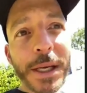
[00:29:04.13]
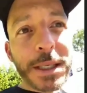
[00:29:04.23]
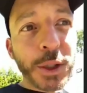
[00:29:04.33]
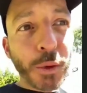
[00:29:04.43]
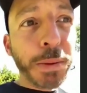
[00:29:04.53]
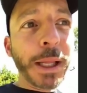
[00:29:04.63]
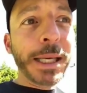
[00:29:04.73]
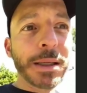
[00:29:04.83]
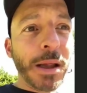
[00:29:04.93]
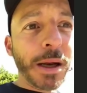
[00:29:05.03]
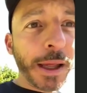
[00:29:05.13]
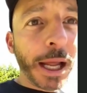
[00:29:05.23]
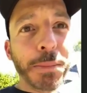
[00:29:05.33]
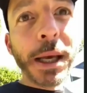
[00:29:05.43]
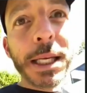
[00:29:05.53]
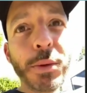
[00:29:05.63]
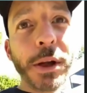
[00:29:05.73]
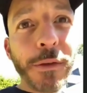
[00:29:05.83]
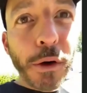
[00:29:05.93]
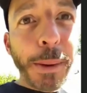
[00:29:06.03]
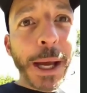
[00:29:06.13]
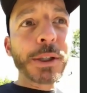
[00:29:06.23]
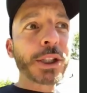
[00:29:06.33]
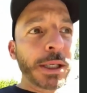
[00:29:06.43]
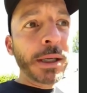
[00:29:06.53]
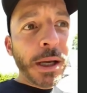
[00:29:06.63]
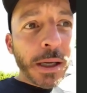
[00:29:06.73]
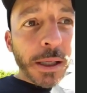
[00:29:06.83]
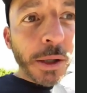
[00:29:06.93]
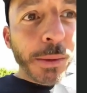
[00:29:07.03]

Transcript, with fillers: fitness has replaced a lot of that a place where you have group energy